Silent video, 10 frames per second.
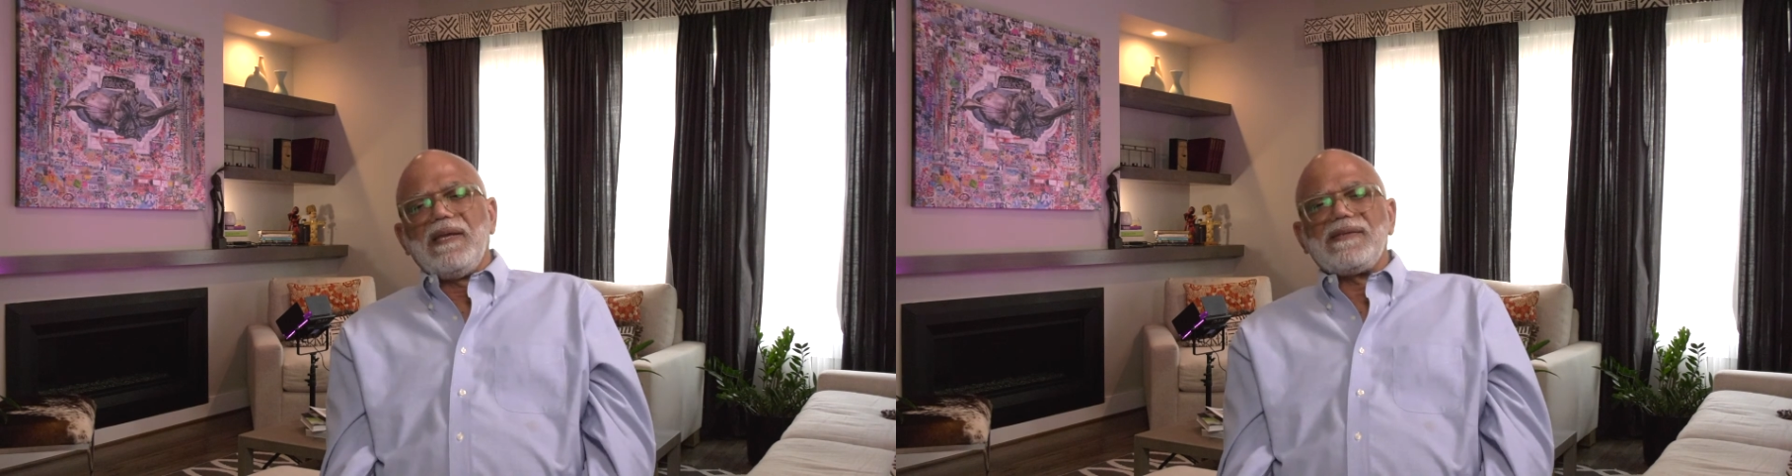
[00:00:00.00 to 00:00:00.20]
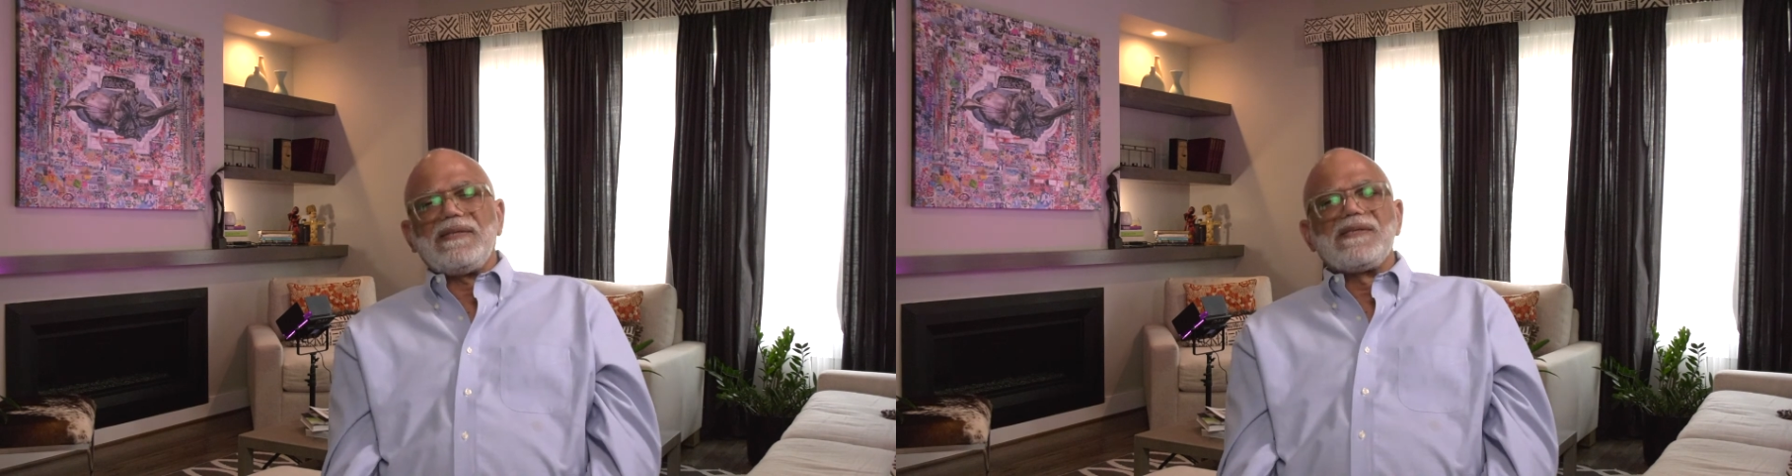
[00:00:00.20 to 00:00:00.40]
and I
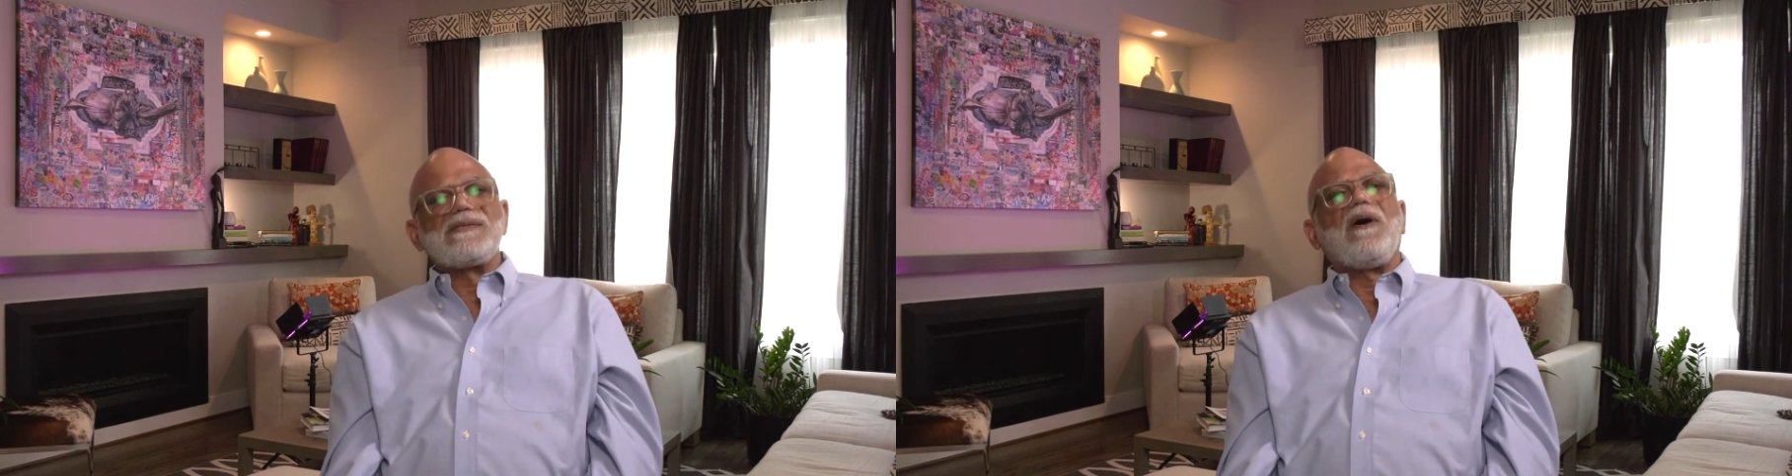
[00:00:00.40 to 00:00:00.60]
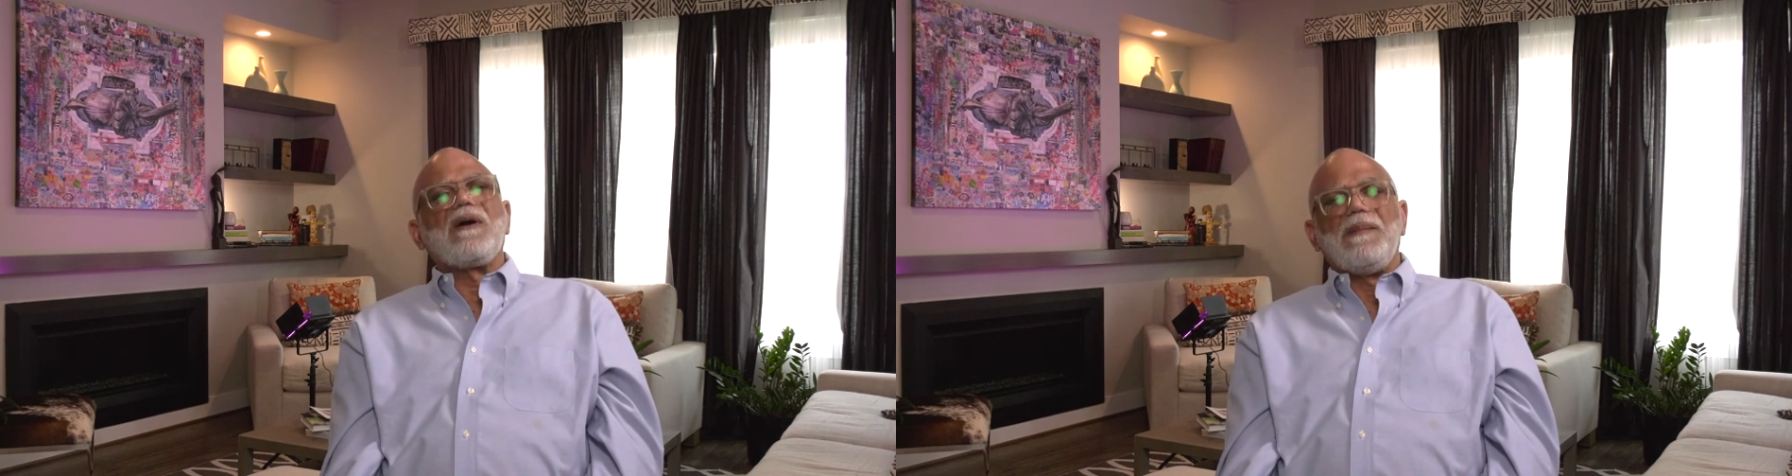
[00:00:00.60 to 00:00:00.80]
said, let's
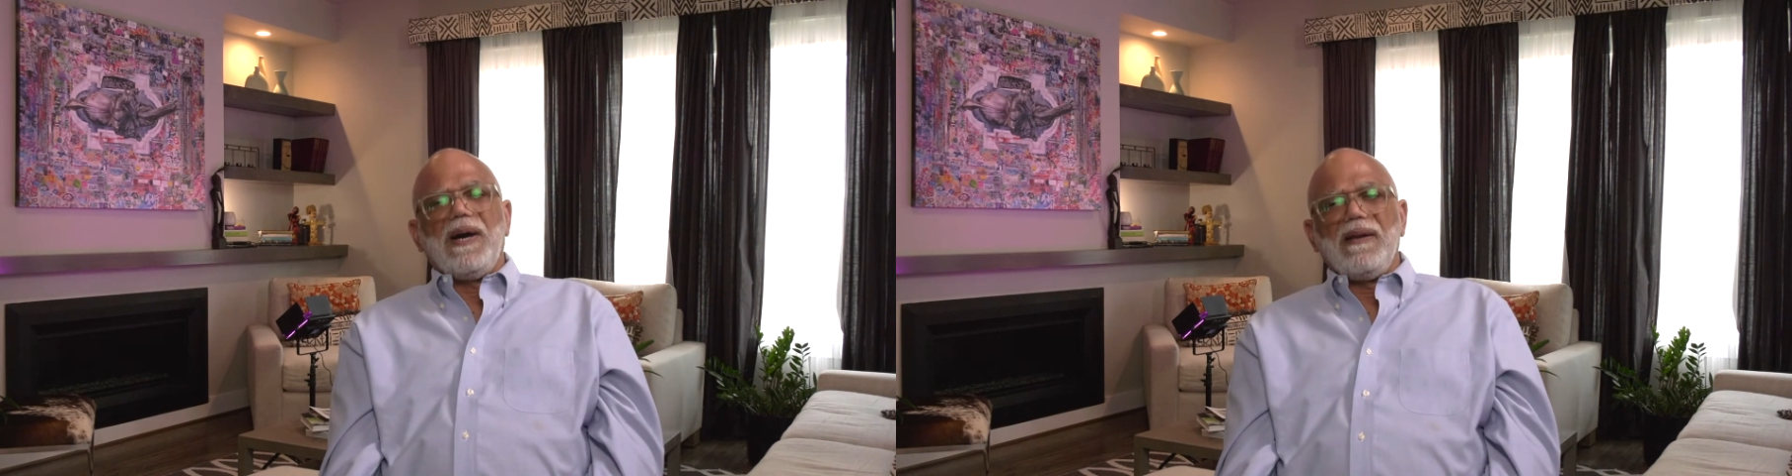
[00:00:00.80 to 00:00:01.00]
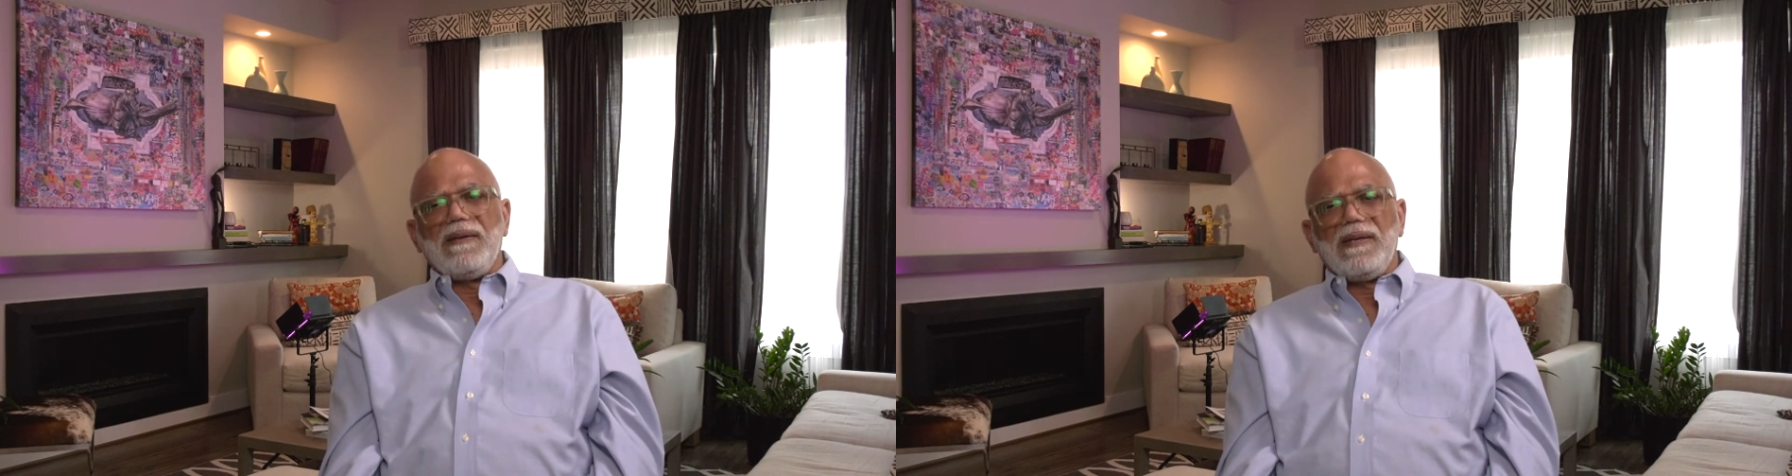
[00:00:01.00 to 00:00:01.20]
talk about it.